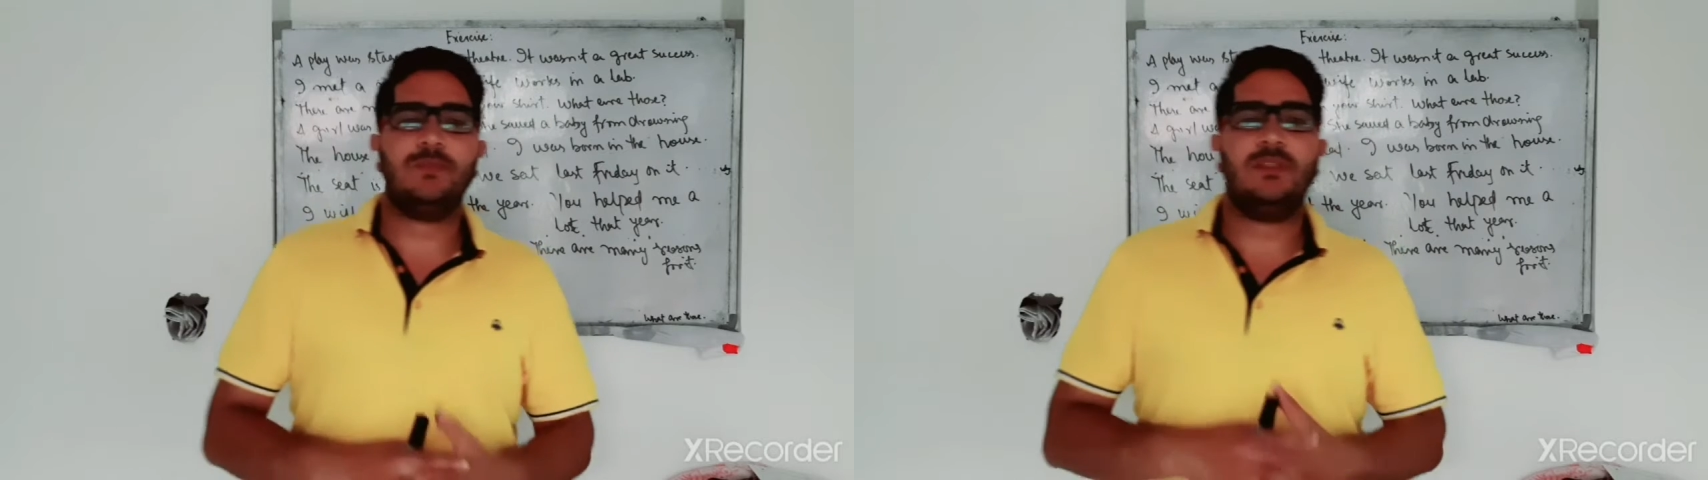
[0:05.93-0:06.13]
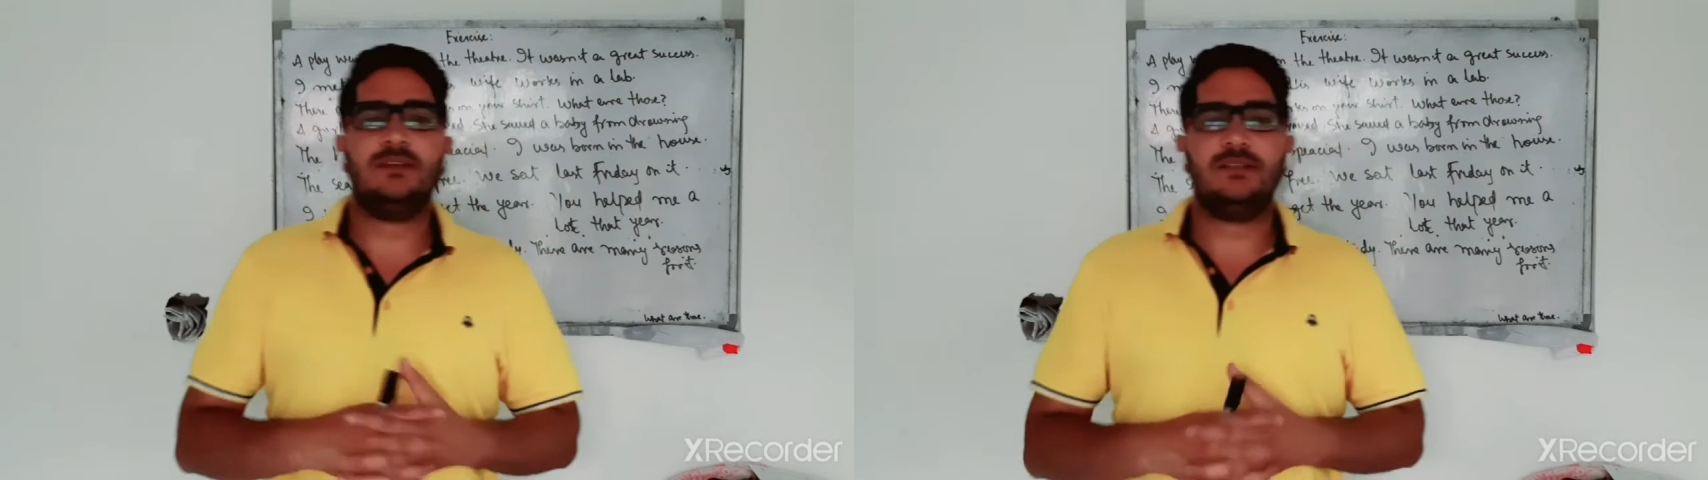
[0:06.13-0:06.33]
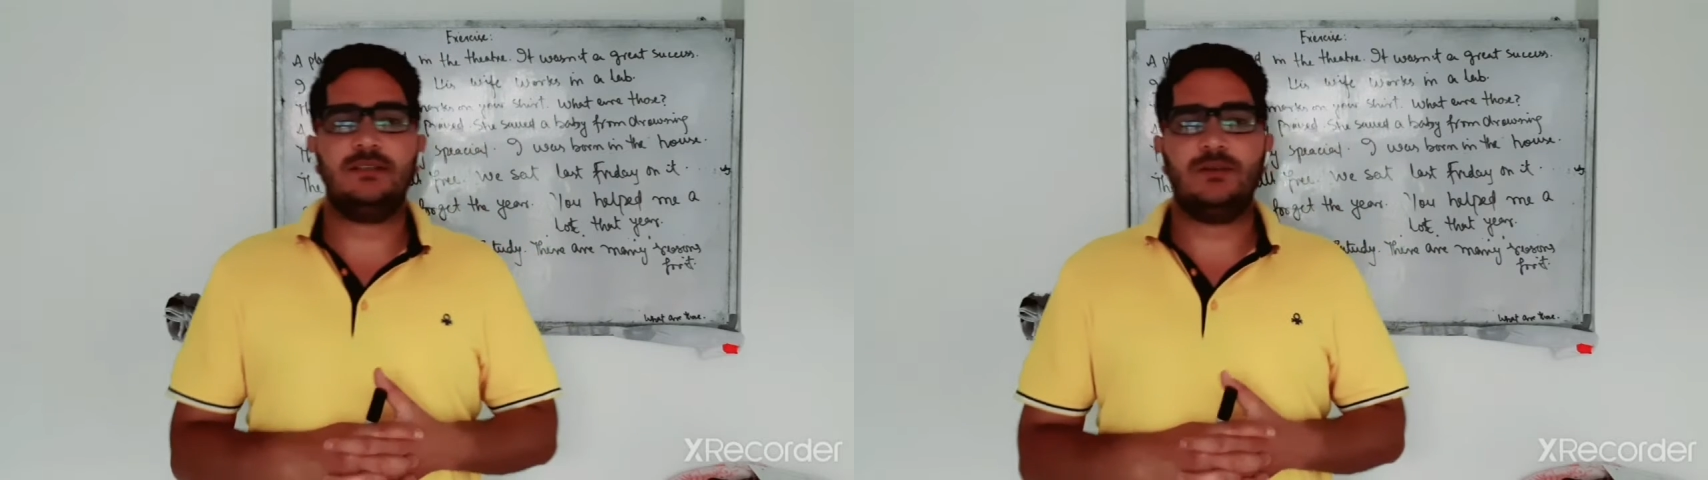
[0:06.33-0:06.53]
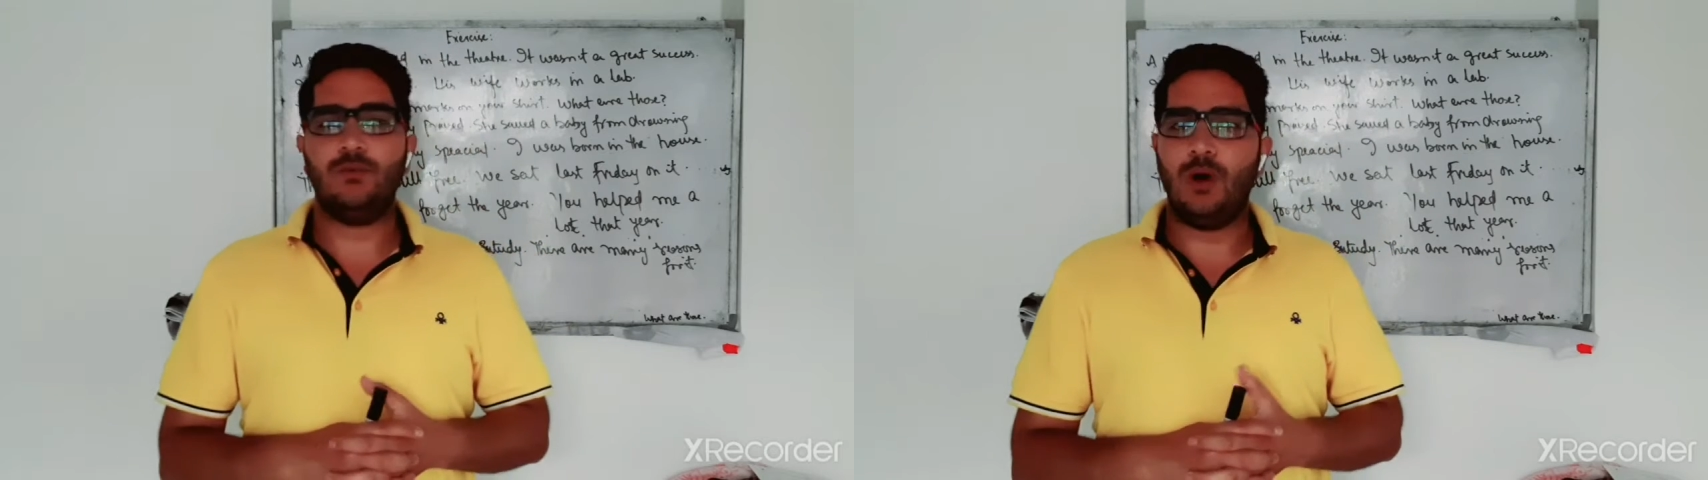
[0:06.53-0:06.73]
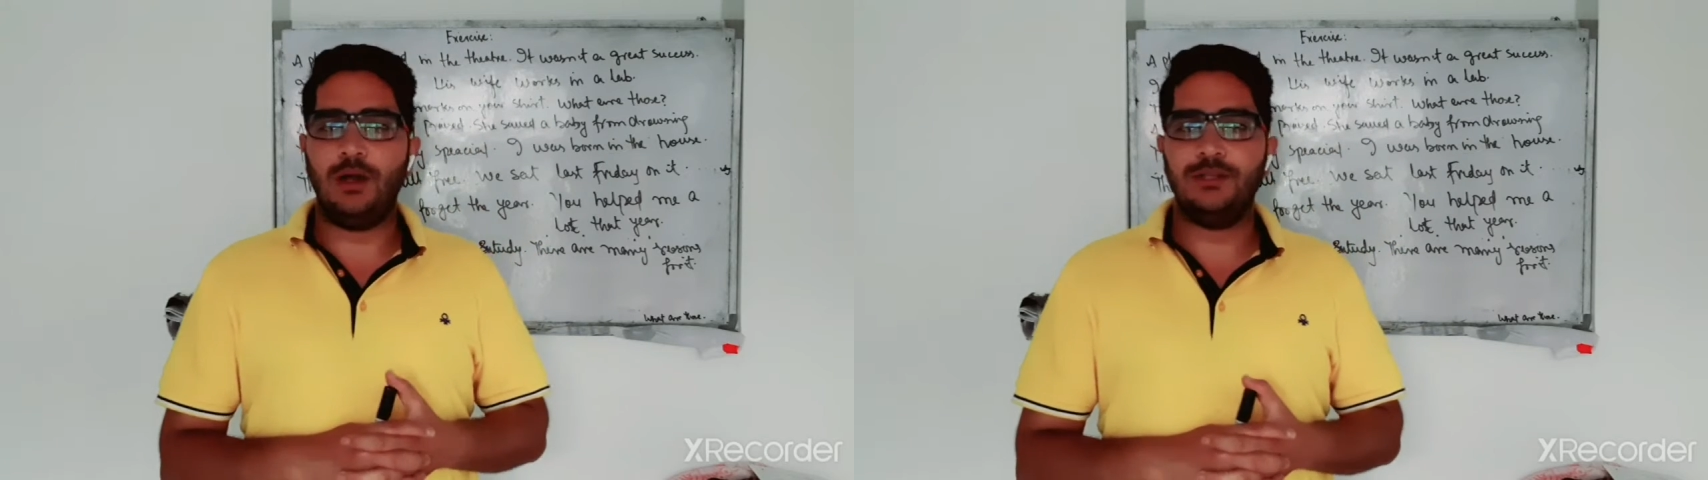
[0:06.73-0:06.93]
This is
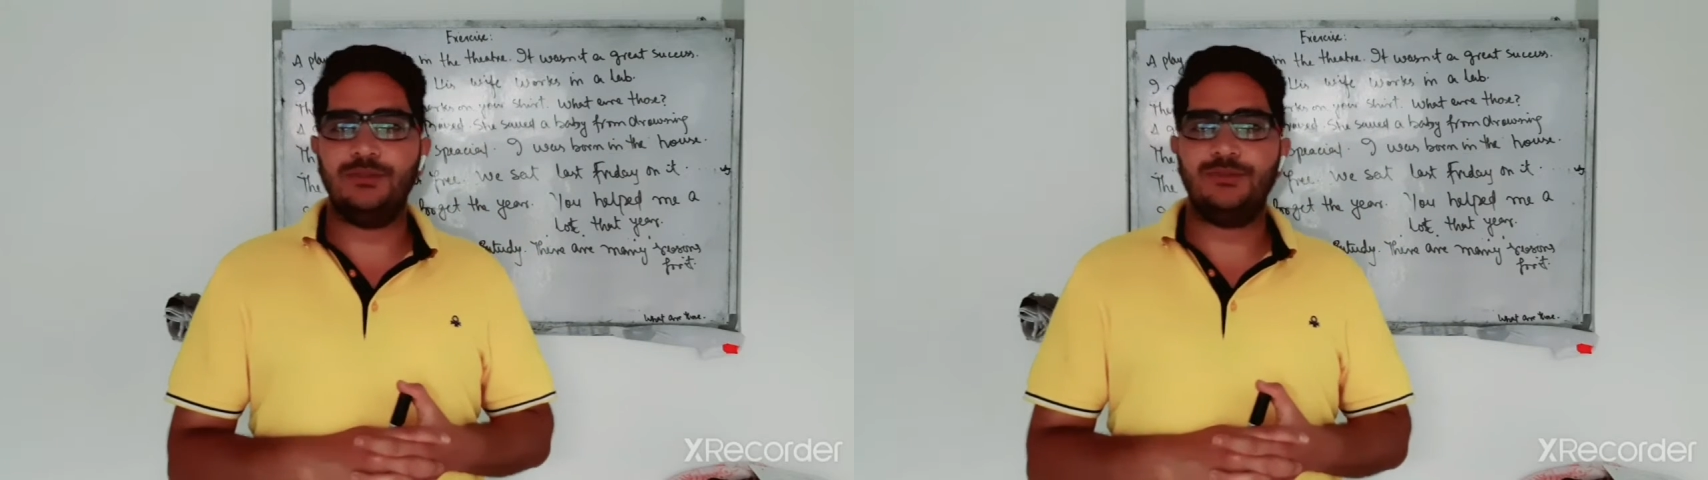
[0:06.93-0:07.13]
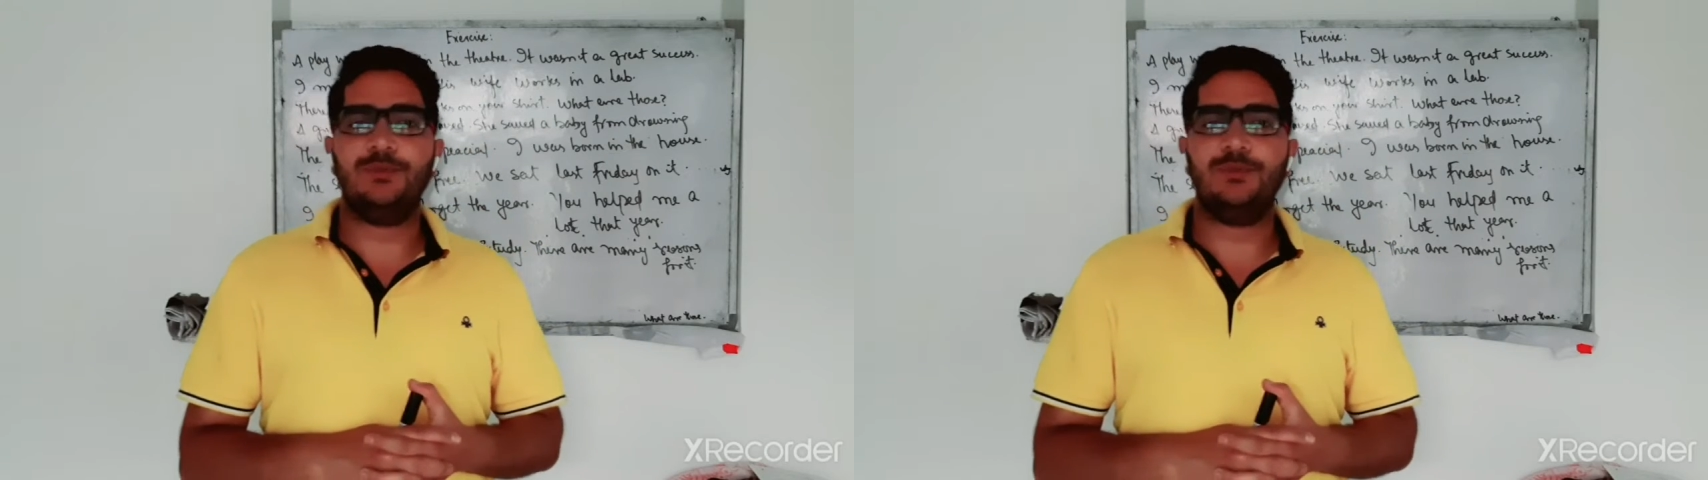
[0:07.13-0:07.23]
Wahid Yusuf,